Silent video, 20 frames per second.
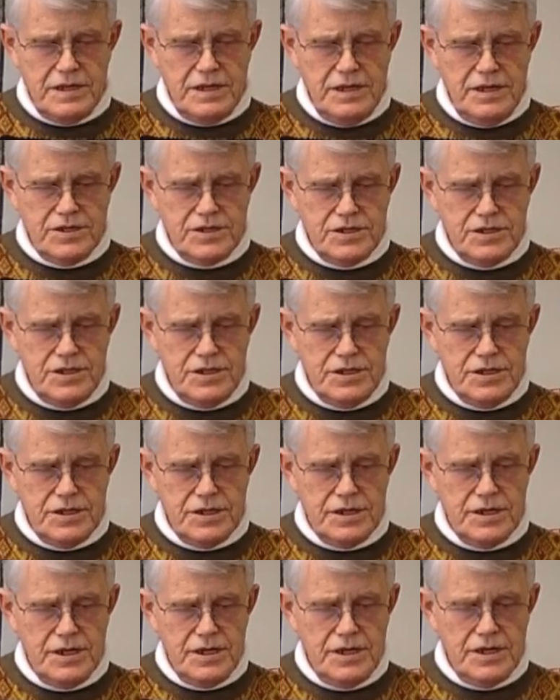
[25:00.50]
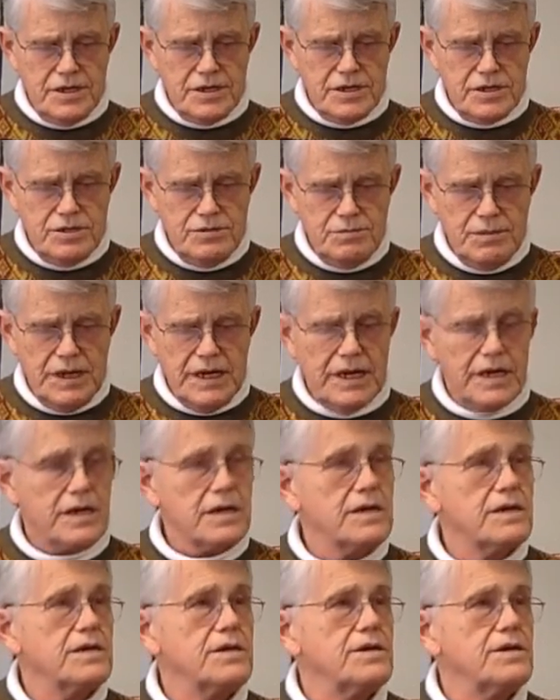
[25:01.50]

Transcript: each year to make